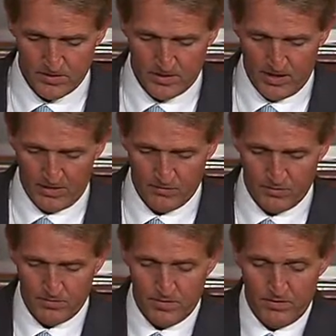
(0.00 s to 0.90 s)

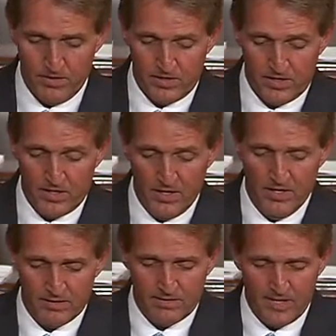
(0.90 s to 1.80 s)
Calendar
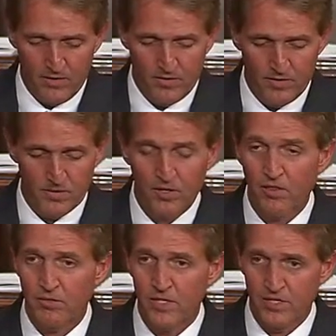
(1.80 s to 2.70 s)
number
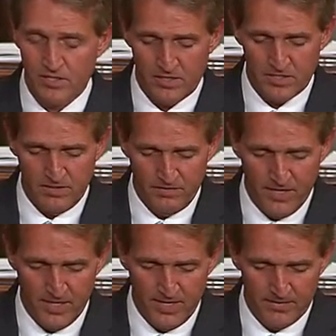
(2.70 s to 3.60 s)

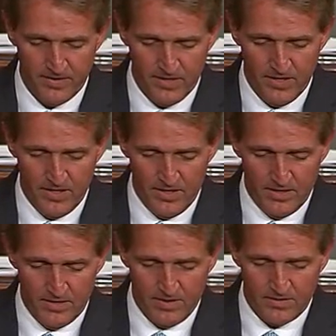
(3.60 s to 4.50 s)
365,
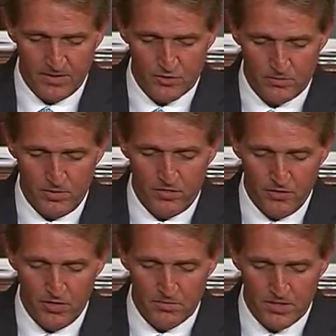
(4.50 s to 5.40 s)
that there should be
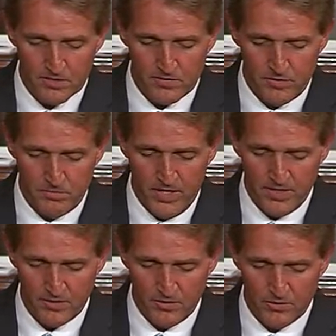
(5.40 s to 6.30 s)
30 minutes of
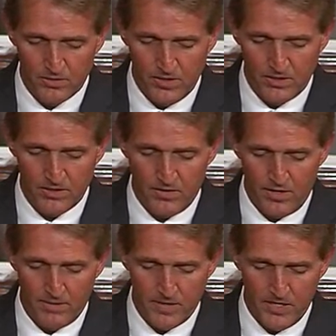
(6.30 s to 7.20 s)
debate only on the
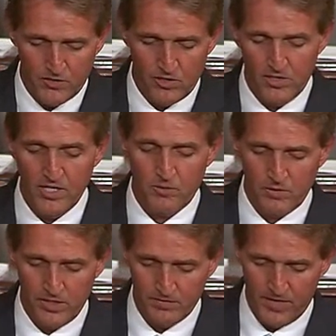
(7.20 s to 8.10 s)
nomination,
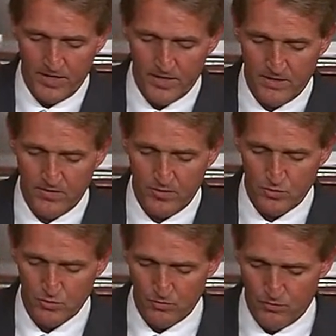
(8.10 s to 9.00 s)
equally divided in the
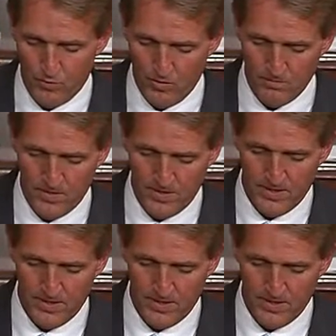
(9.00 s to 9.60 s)
usual form,